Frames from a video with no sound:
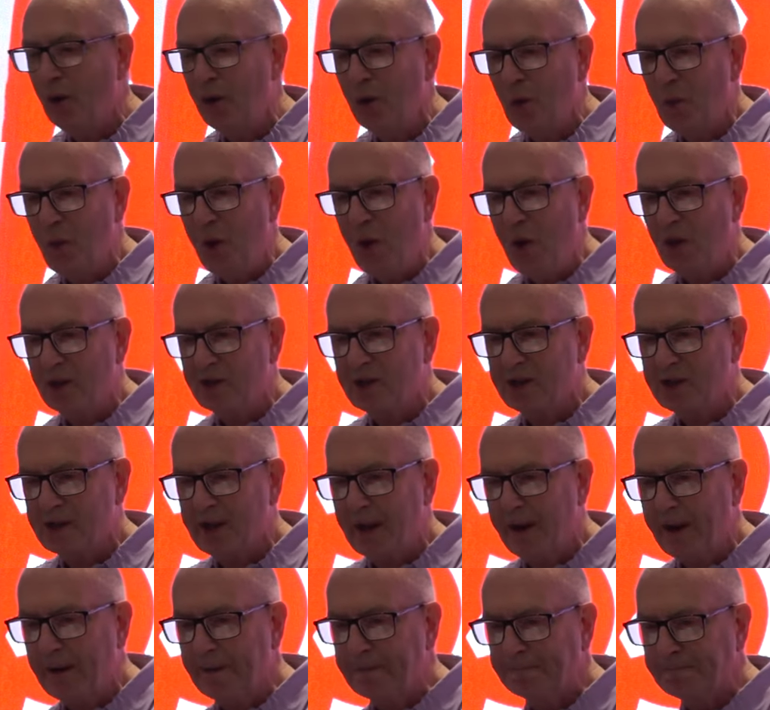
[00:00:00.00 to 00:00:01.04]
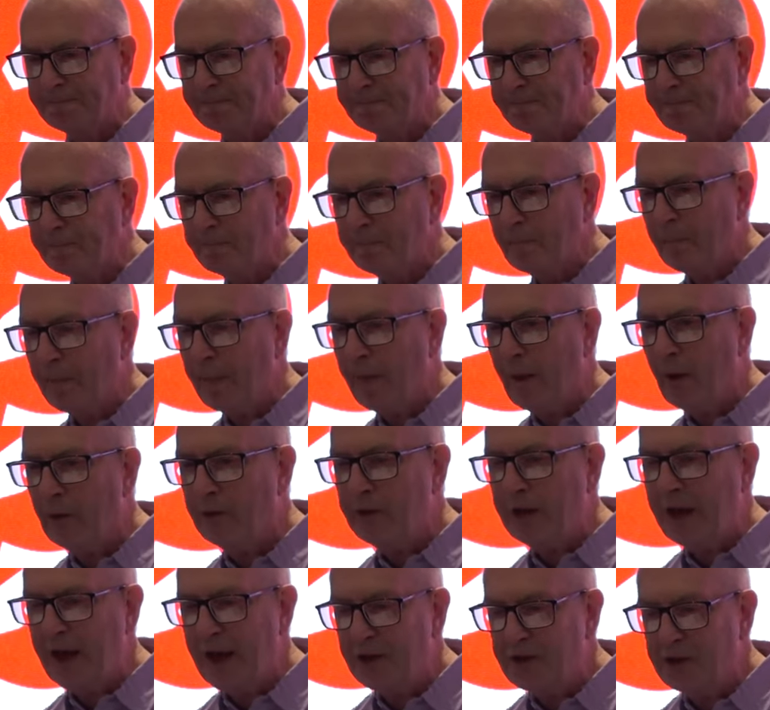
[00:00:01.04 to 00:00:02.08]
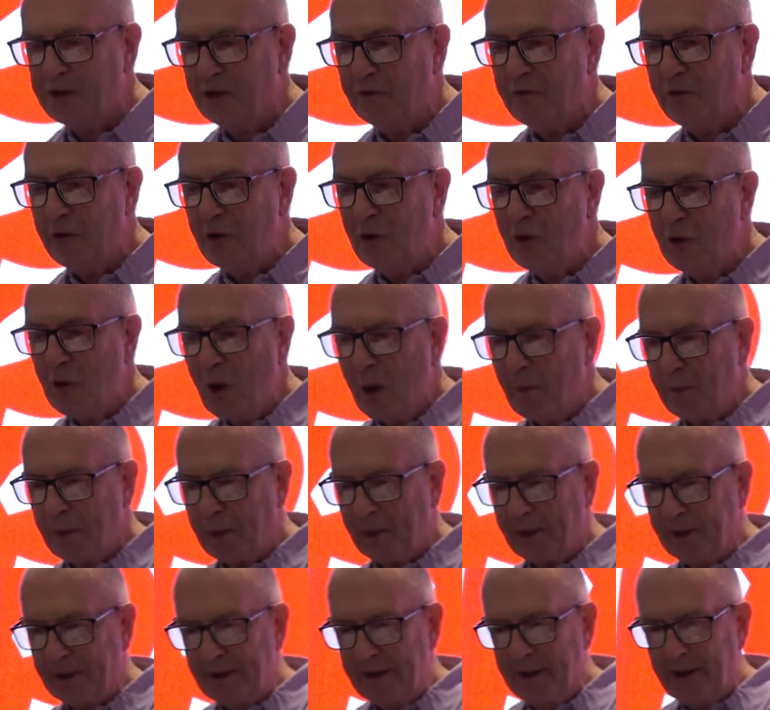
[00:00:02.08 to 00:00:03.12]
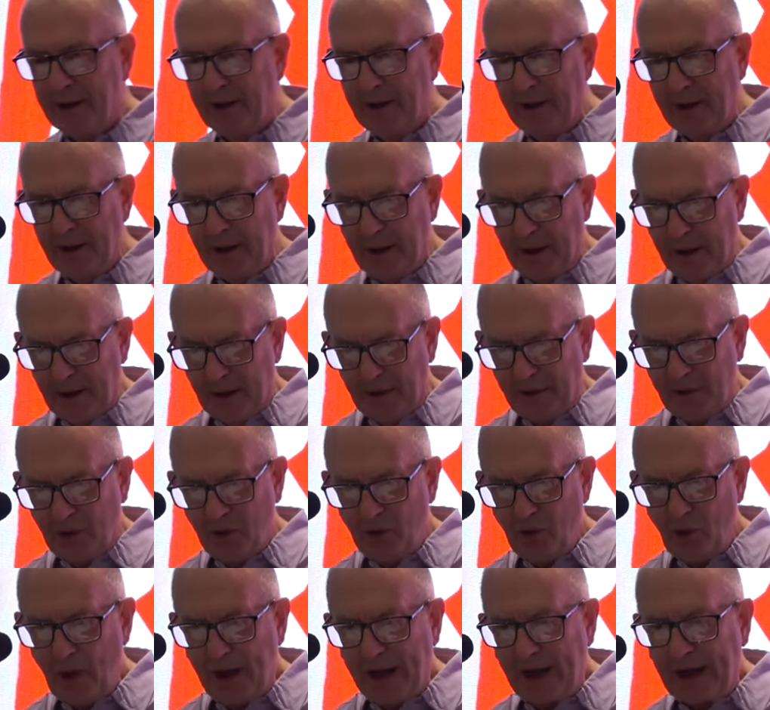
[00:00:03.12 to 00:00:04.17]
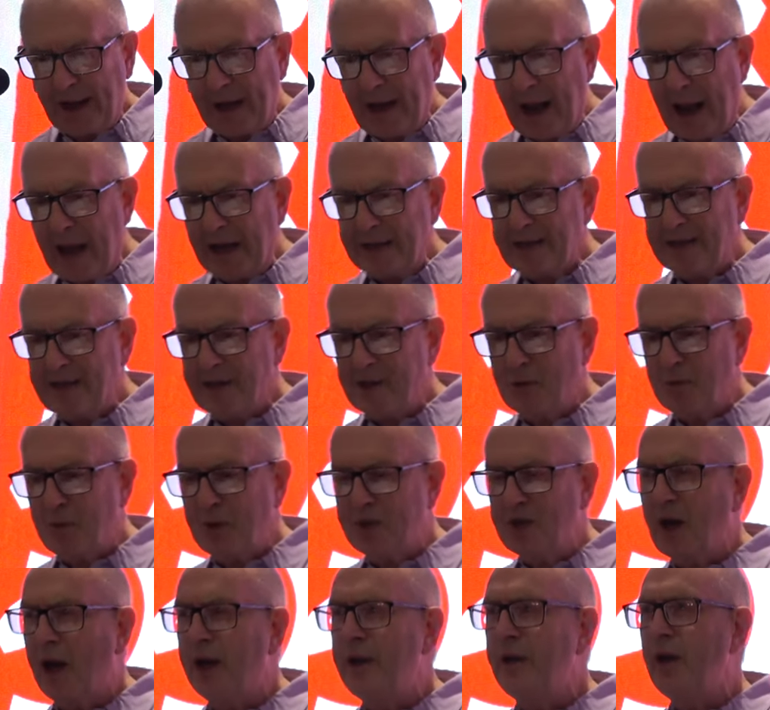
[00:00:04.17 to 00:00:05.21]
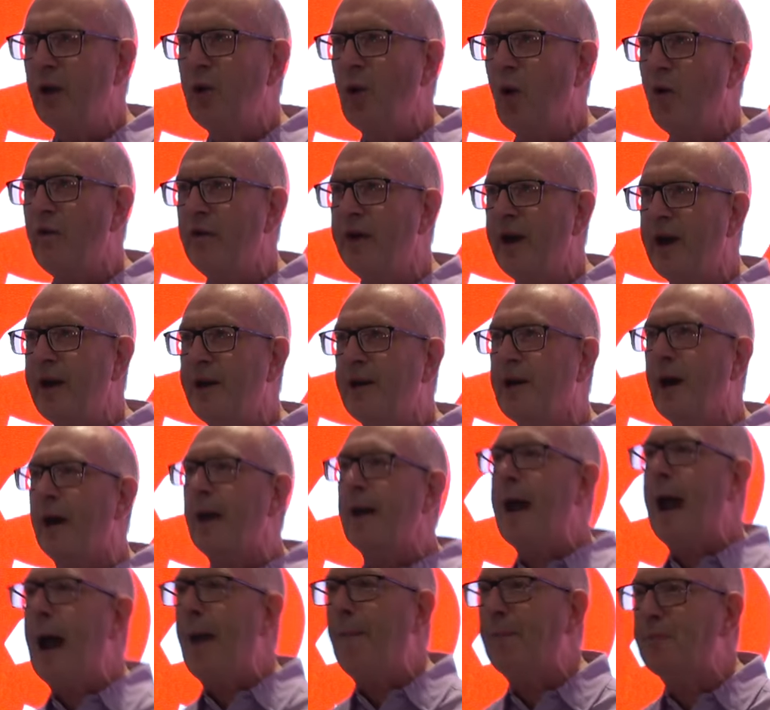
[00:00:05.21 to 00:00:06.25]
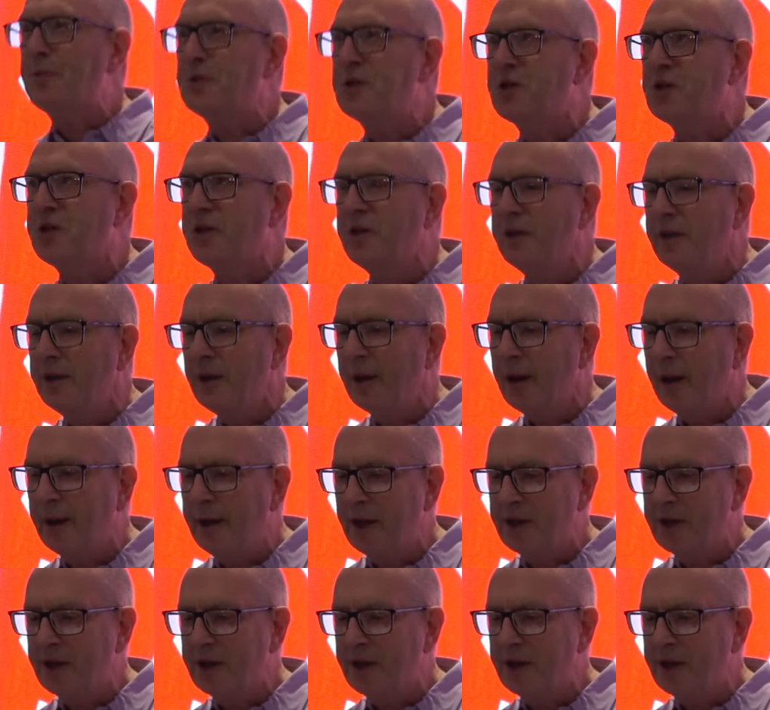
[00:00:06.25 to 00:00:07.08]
on a world scale. On the edge of Europe, the ruling class has presided over a collapse in